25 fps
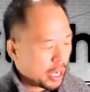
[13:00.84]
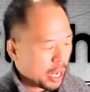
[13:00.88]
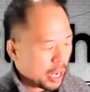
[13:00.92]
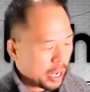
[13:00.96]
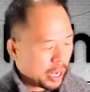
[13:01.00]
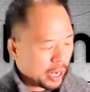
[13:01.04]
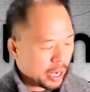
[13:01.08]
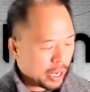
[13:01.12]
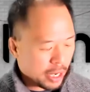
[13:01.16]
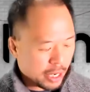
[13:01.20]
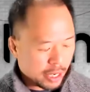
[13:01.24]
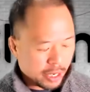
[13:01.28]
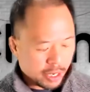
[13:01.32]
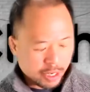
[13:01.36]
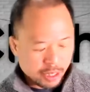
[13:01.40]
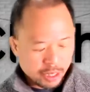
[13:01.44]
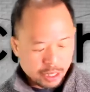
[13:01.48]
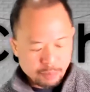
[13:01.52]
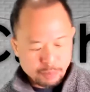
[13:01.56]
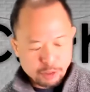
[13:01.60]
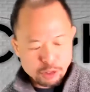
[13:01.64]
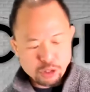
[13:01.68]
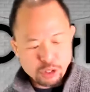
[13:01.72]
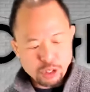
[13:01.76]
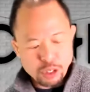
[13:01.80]
and let
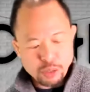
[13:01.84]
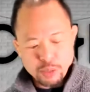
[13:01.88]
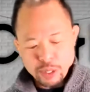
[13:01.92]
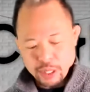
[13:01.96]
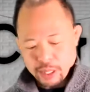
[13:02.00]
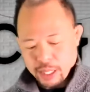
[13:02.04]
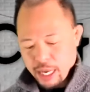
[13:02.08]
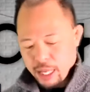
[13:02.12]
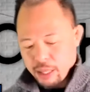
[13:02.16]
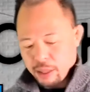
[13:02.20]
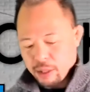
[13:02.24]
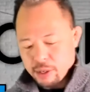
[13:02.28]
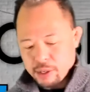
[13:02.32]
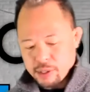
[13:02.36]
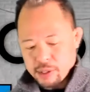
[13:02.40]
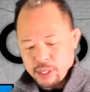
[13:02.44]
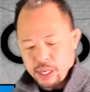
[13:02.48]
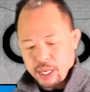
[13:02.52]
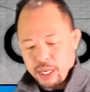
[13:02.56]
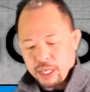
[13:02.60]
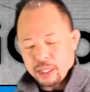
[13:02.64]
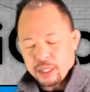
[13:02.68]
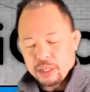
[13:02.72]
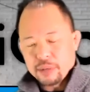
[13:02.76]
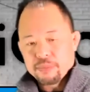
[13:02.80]
me show you what that looks
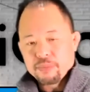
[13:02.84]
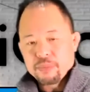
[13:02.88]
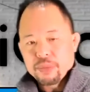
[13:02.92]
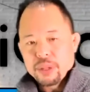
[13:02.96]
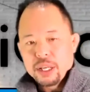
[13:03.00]
like.